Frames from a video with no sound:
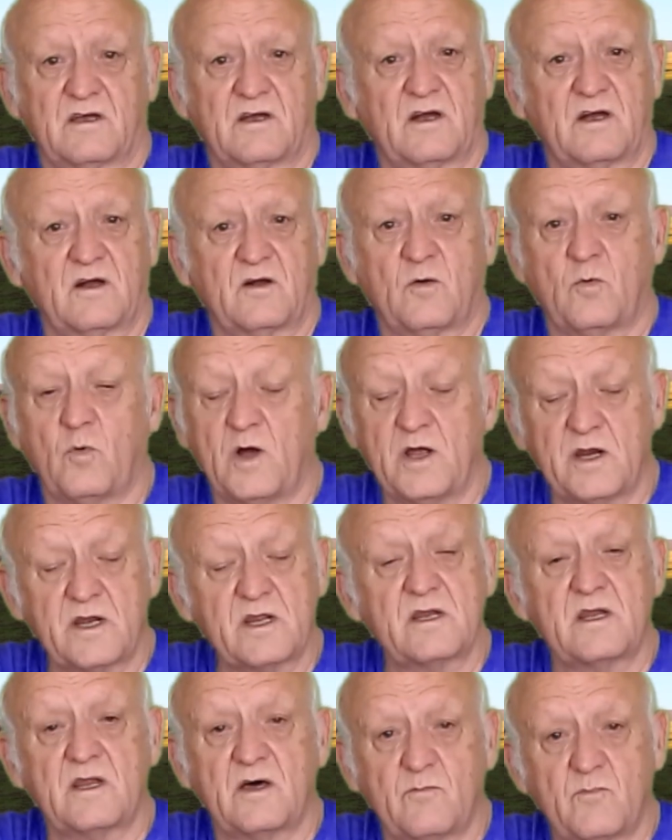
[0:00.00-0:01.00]
quite a
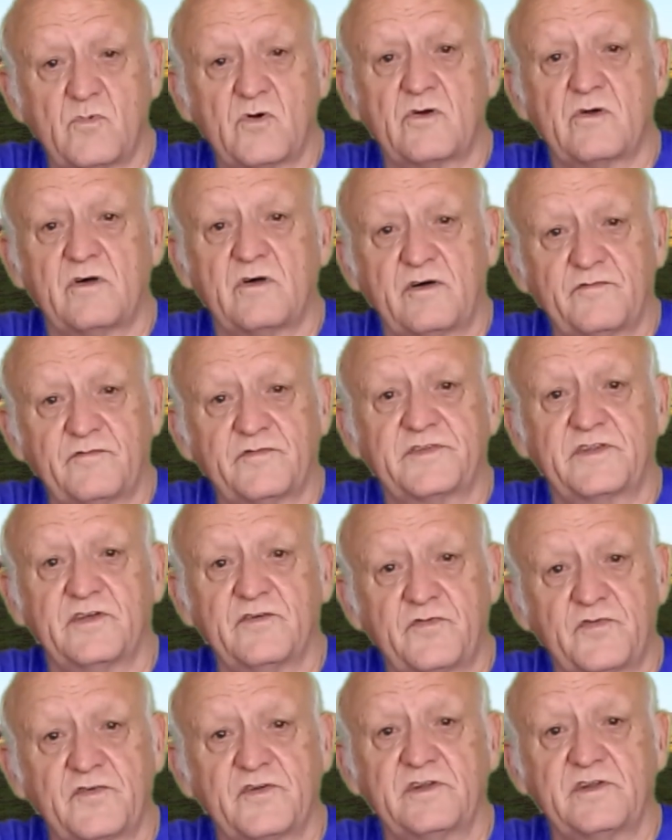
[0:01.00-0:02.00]
number of
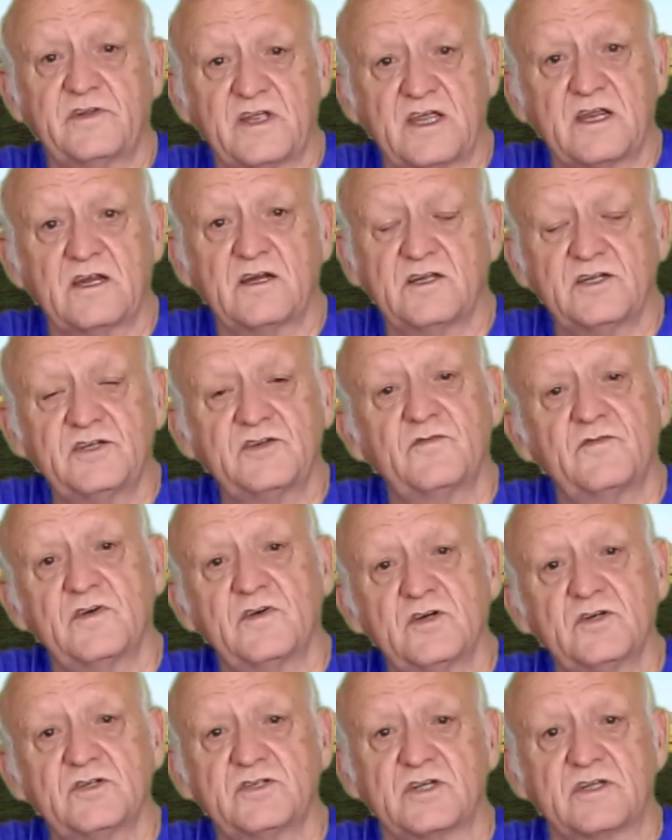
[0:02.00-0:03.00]
different English
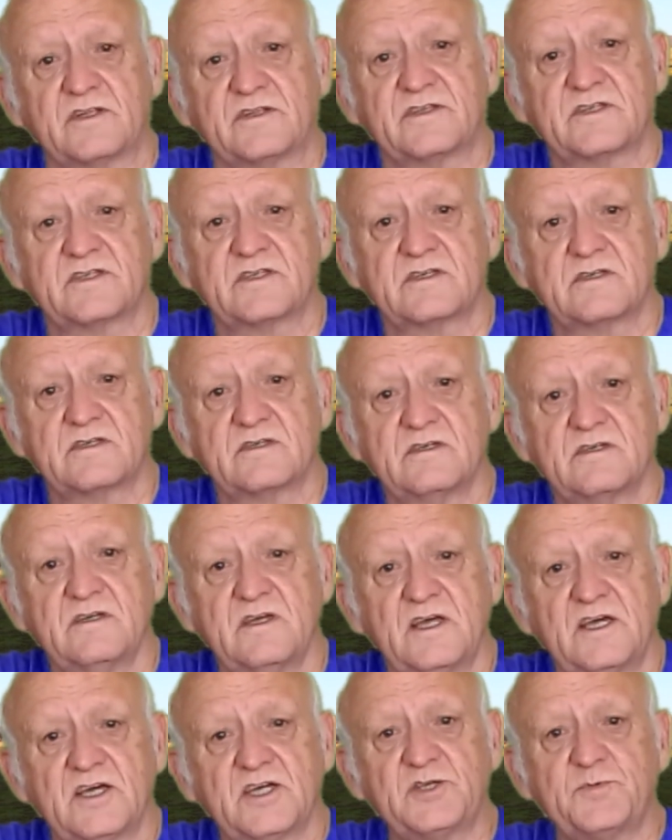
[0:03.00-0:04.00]
versions.
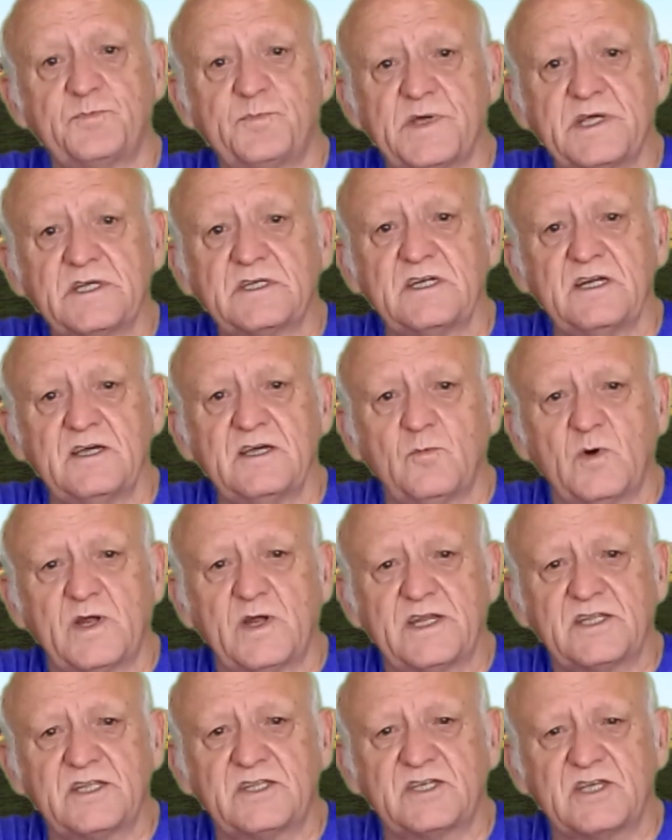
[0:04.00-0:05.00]
especially when
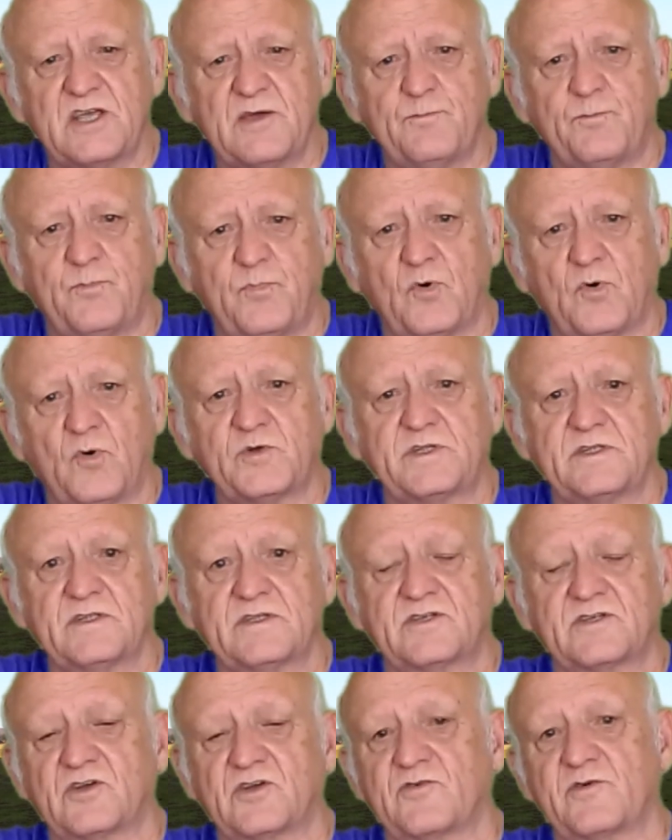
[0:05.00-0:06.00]
it's important
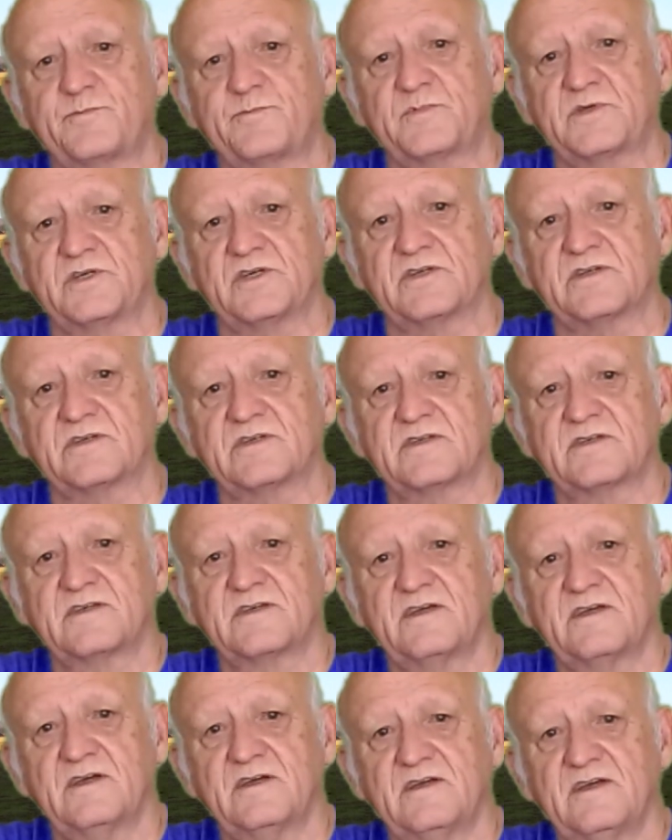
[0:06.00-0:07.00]
scriptures,
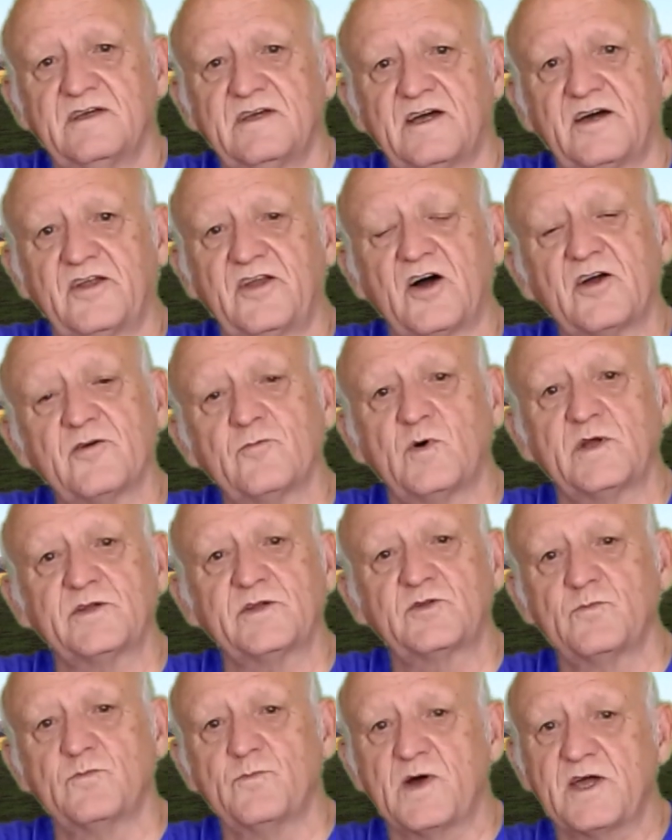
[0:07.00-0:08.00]
and I want to
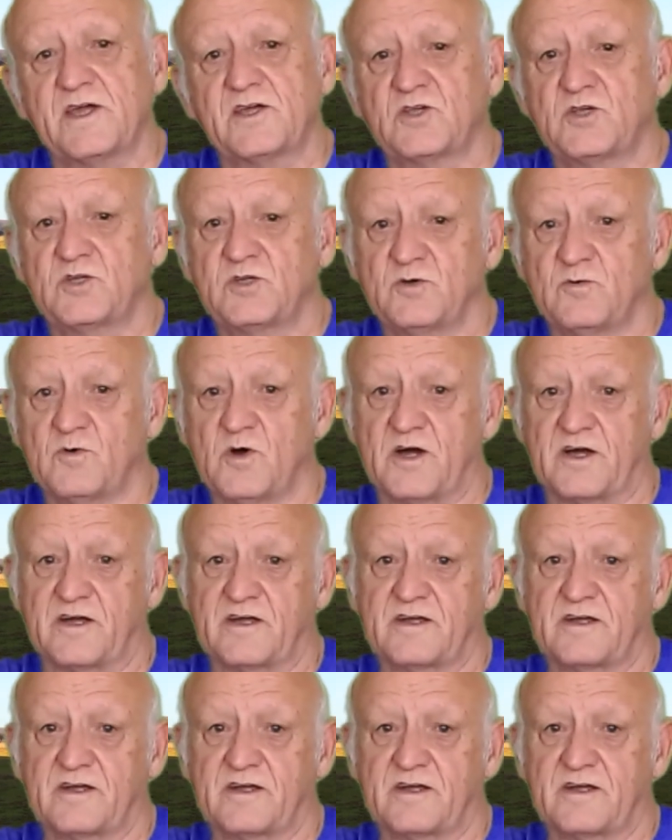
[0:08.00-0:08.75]
make sure